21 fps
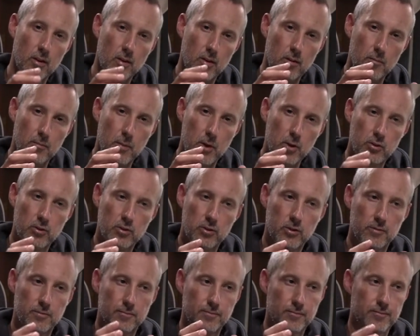The
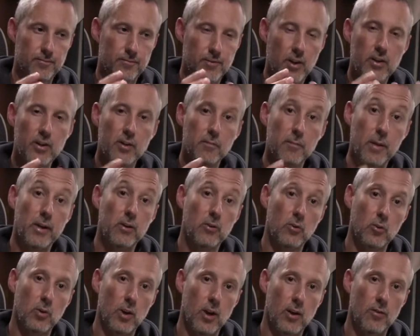most
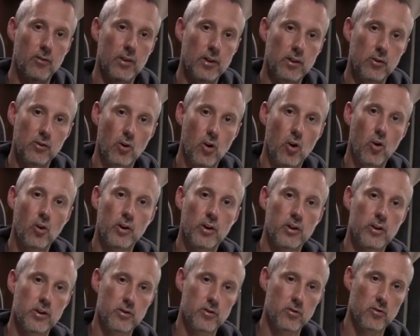fundamental love is
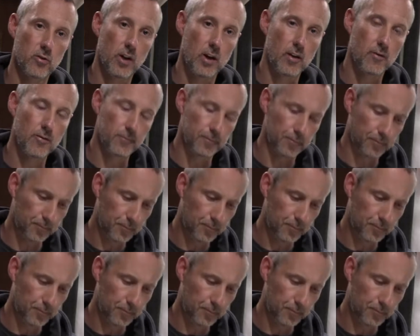unconditional love.